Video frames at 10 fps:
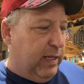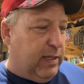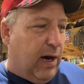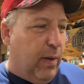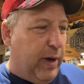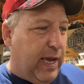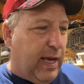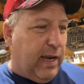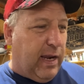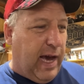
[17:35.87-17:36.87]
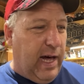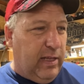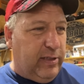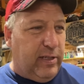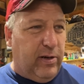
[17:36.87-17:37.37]
Tommy and
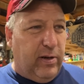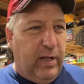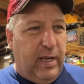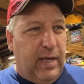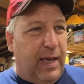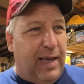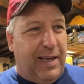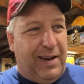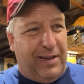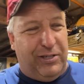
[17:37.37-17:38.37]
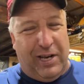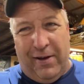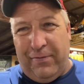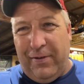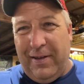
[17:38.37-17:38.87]
Allison and
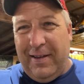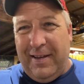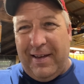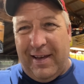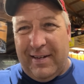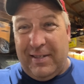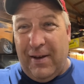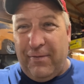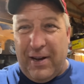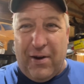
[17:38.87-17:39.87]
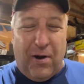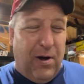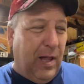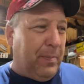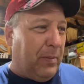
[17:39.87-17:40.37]
Jeff and Tiffany are
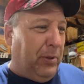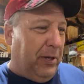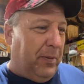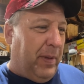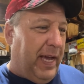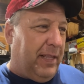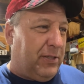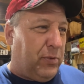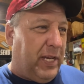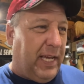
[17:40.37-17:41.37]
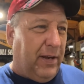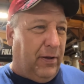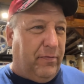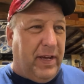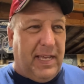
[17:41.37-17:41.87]
all up at Put-in Bay this weekend
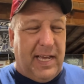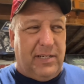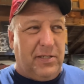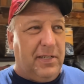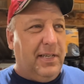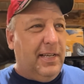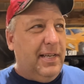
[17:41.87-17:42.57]
on vacation.